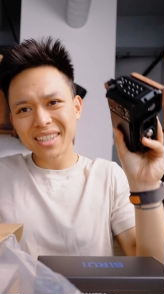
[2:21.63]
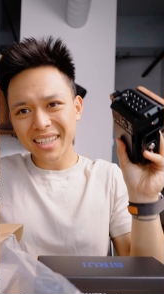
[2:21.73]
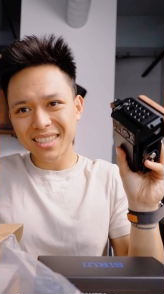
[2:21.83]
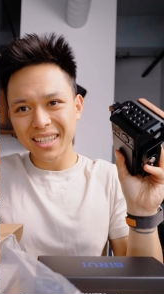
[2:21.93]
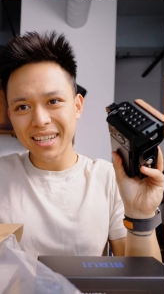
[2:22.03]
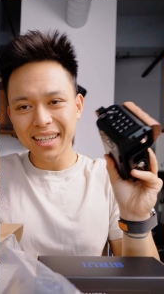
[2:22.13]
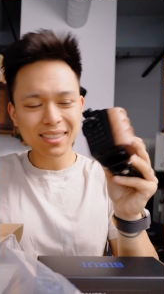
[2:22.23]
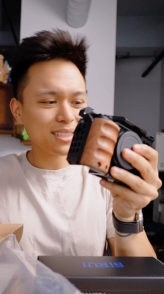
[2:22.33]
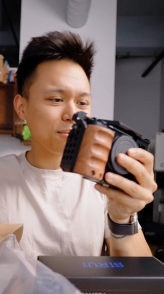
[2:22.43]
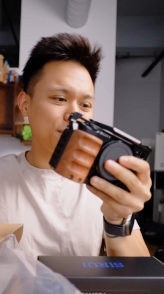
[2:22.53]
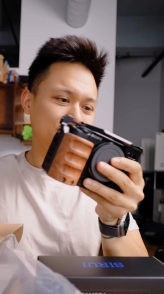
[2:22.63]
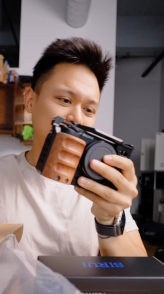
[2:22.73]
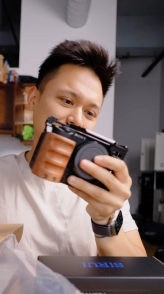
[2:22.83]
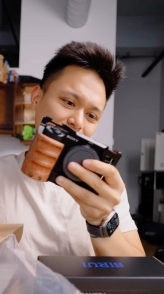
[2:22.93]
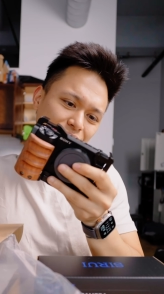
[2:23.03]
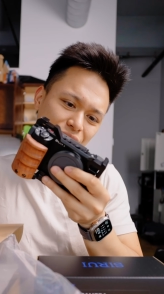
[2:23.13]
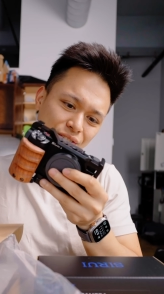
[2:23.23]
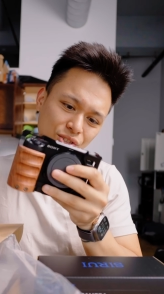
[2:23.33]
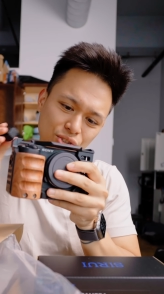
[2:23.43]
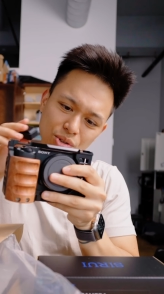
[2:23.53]
like it's connecting, but it's
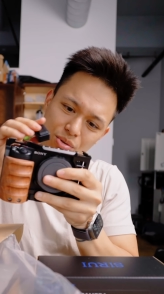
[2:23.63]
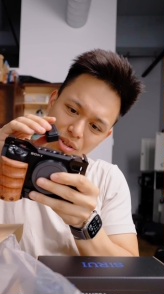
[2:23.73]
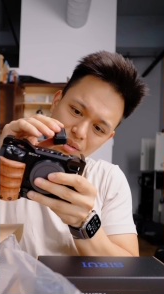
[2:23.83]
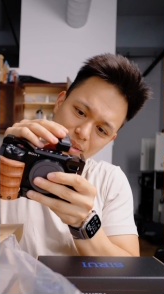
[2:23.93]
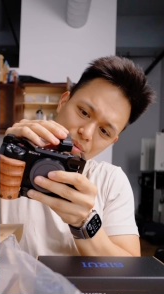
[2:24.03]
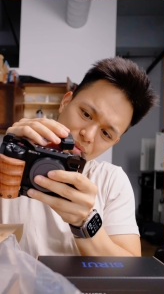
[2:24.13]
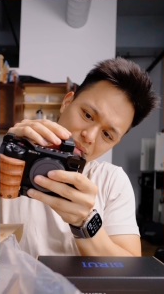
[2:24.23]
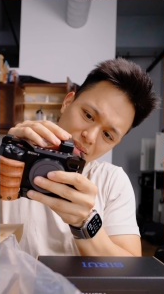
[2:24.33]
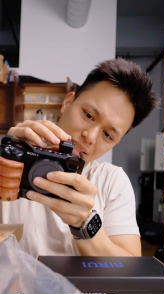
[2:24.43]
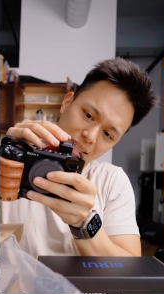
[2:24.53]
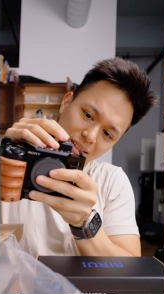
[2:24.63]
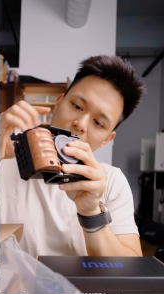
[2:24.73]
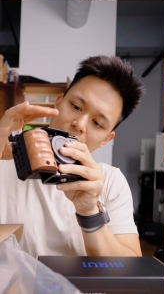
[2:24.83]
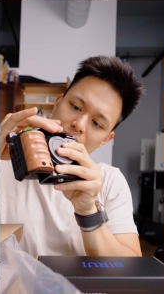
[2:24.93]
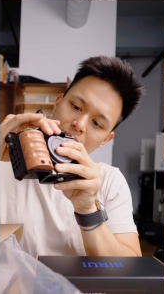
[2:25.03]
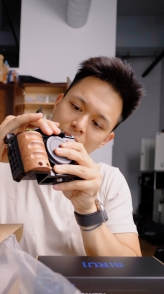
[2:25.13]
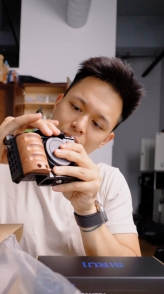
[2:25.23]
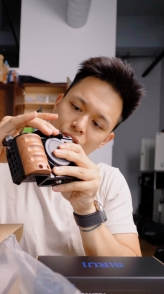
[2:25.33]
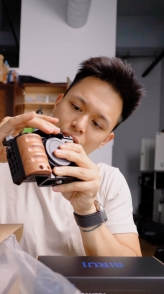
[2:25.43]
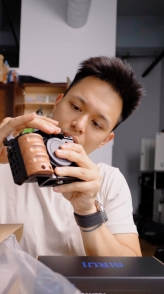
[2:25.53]
just so close that it's
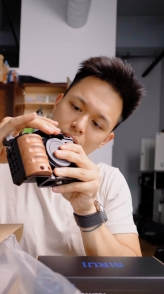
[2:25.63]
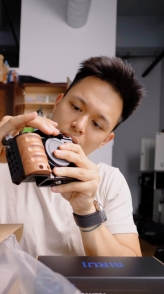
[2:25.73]
touching.